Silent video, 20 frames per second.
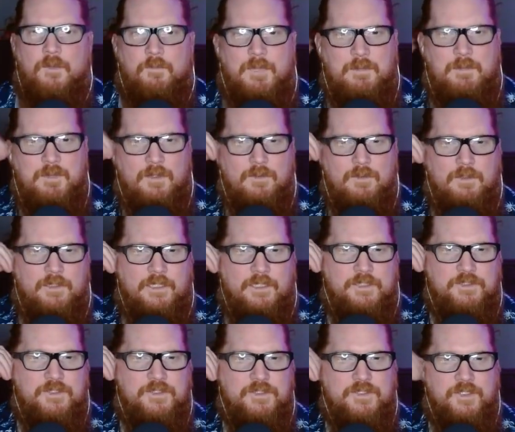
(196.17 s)
Maybe I'll look
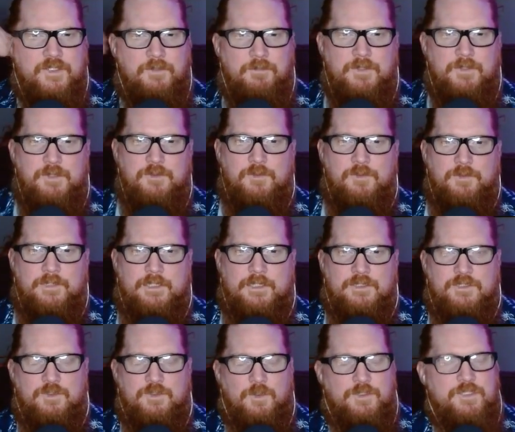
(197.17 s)
into doing like a
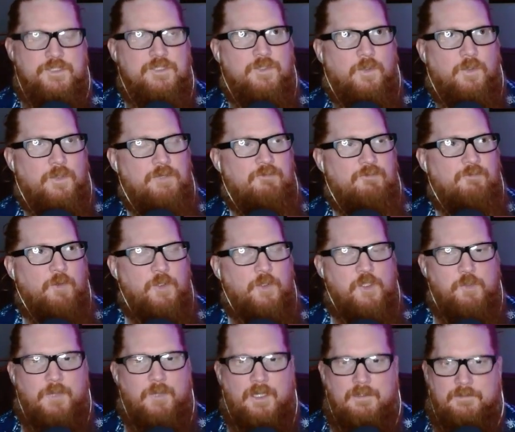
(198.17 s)
short story for
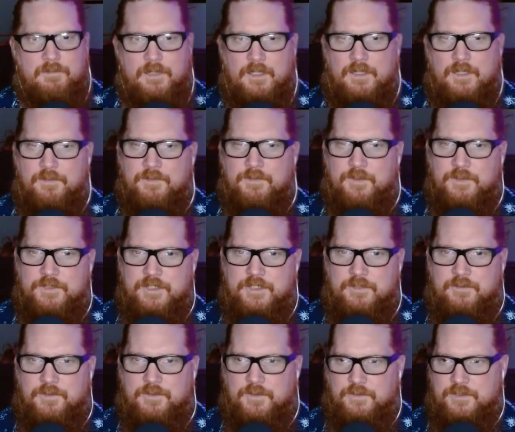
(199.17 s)
you about
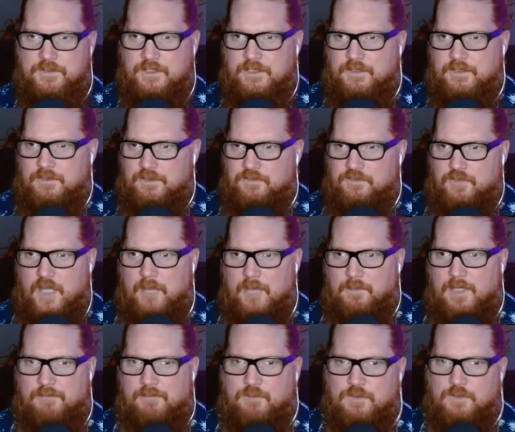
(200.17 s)
1313, the crime
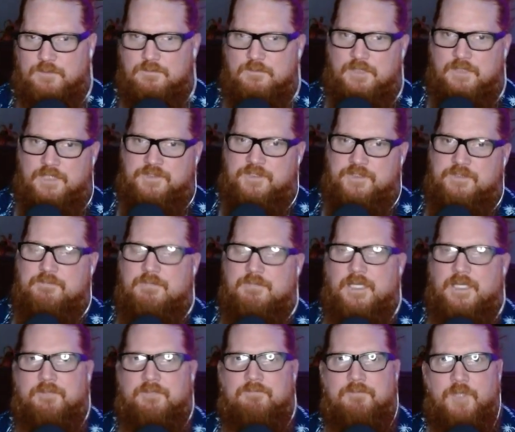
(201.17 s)
level, as it's
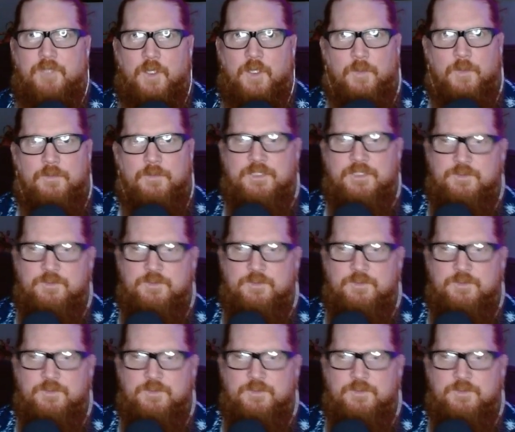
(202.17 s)
kind of known.